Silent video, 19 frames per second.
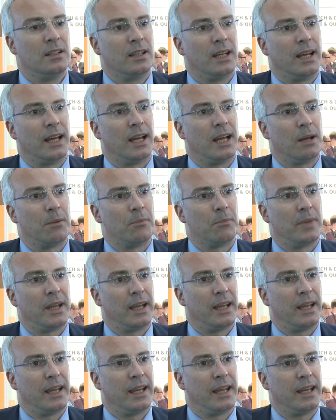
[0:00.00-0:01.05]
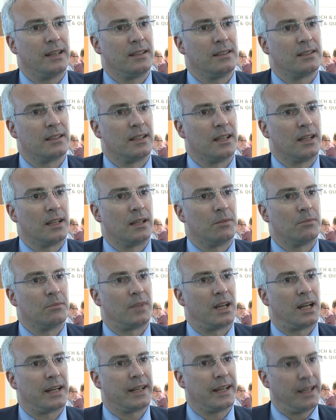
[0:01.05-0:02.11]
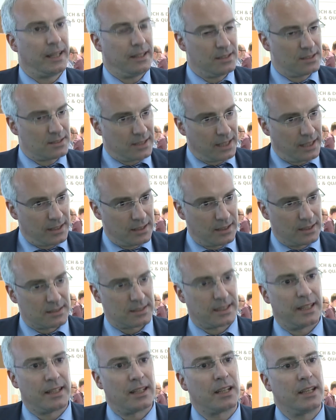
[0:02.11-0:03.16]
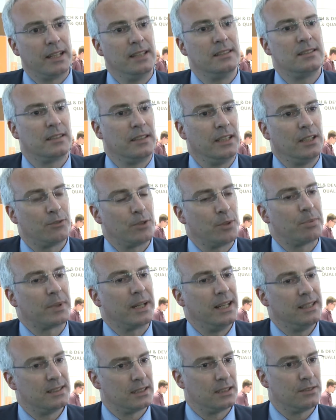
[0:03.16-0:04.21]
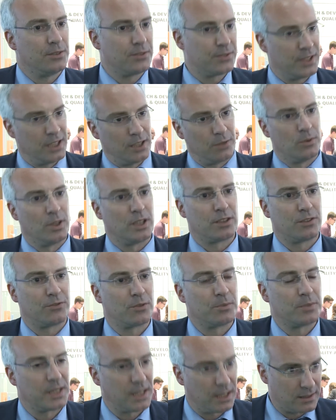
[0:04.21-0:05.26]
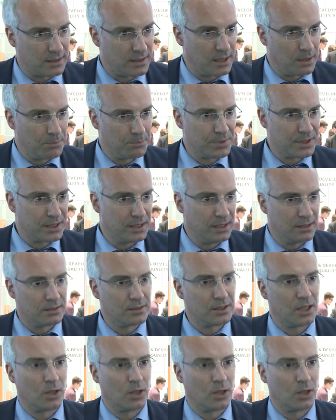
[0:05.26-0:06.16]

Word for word: Um, and um, are there any standards? Can I easily replace it with an inverter from another company?